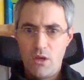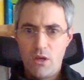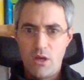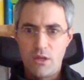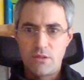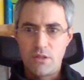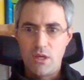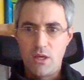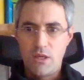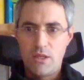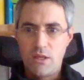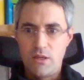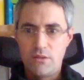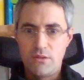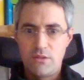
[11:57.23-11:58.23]
I
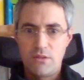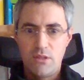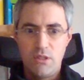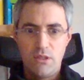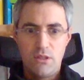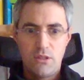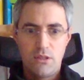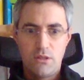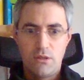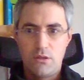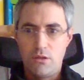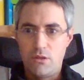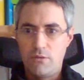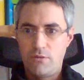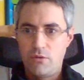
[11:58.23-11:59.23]
can see
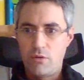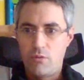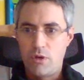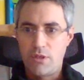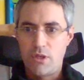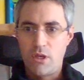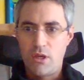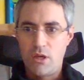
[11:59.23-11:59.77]
from what I